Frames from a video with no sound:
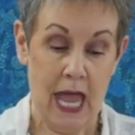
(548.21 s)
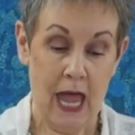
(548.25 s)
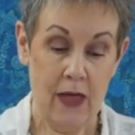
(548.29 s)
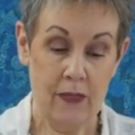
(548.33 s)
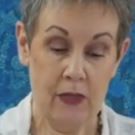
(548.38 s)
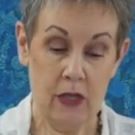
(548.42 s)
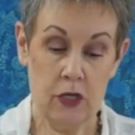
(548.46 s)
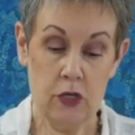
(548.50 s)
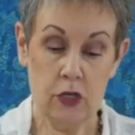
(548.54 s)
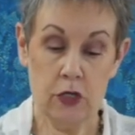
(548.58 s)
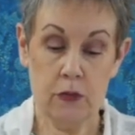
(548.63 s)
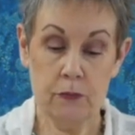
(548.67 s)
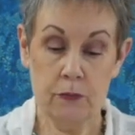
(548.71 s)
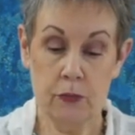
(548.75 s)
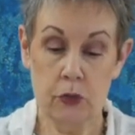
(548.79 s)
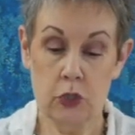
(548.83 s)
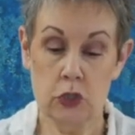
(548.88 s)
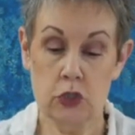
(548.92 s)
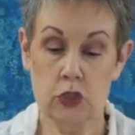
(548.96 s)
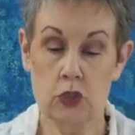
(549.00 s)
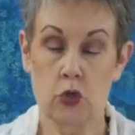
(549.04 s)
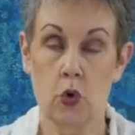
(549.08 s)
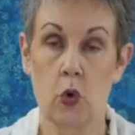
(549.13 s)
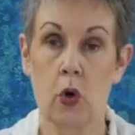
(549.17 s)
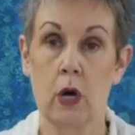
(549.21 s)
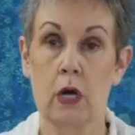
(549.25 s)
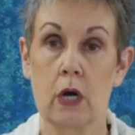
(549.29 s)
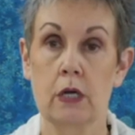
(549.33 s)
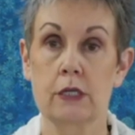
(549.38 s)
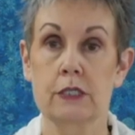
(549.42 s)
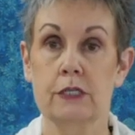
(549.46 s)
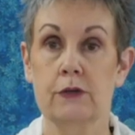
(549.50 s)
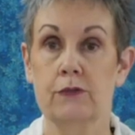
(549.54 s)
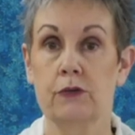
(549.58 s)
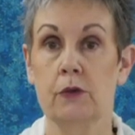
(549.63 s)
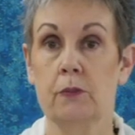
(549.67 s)
And then you can put your
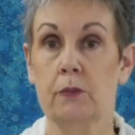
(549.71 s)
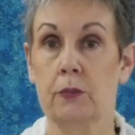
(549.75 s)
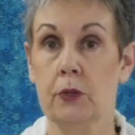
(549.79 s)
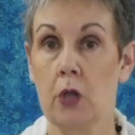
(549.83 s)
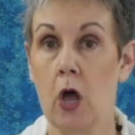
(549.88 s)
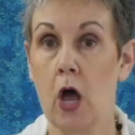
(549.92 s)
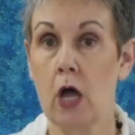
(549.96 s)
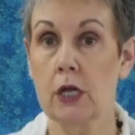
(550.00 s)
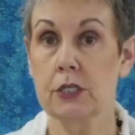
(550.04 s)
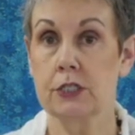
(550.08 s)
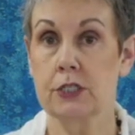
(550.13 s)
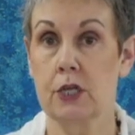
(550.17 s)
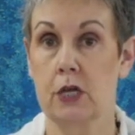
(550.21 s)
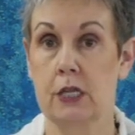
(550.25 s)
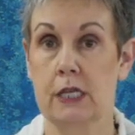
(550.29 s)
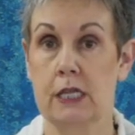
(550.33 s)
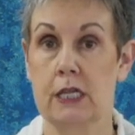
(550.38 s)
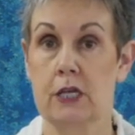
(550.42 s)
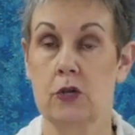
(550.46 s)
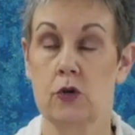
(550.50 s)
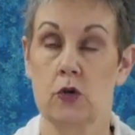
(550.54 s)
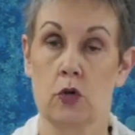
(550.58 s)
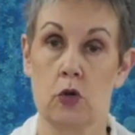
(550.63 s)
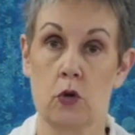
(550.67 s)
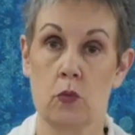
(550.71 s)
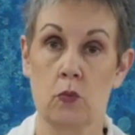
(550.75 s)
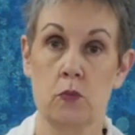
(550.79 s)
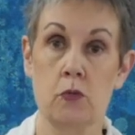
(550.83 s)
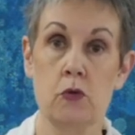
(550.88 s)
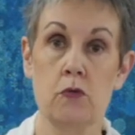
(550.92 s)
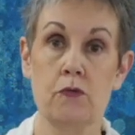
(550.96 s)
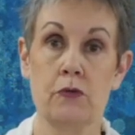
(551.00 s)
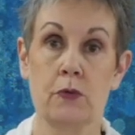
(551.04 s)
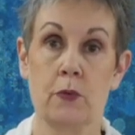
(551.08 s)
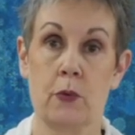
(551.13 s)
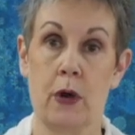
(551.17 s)
different blocks on here and
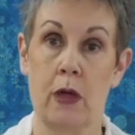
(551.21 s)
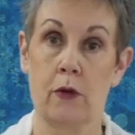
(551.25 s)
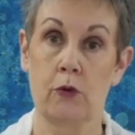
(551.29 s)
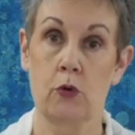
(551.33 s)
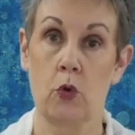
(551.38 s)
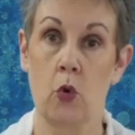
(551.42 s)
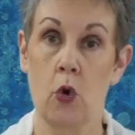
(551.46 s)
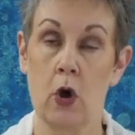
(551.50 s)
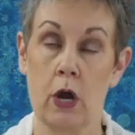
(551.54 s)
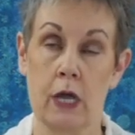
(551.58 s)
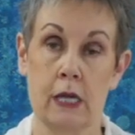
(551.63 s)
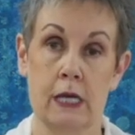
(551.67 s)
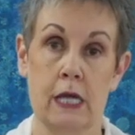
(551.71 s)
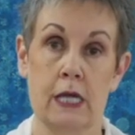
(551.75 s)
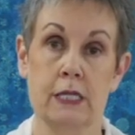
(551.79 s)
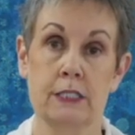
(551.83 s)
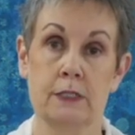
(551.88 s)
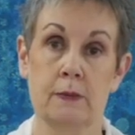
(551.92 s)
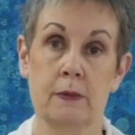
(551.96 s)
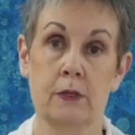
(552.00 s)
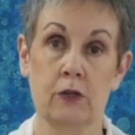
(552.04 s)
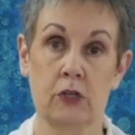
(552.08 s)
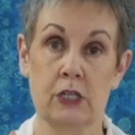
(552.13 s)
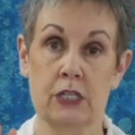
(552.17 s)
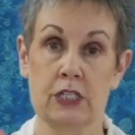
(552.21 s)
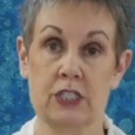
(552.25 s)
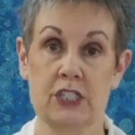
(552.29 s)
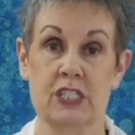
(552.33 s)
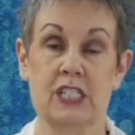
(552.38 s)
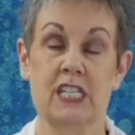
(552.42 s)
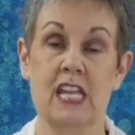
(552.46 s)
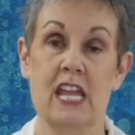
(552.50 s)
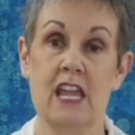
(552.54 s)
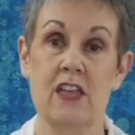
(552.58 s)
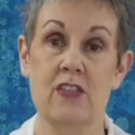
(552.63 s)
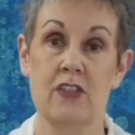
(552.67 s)
move them around, organize them, and they're going to
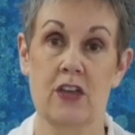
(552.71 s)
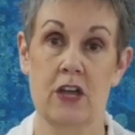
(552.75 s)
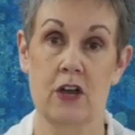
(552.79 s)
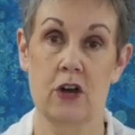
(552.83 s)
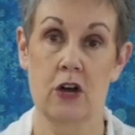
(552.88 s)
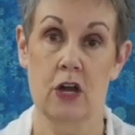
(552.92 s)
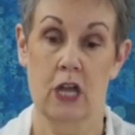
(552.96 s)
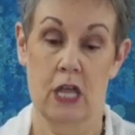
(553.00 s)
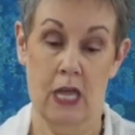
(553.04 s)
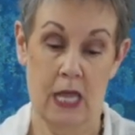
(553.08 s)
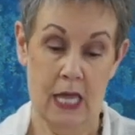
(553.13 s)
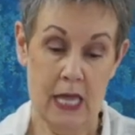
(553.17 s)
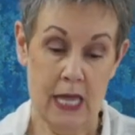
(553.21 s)
stay there.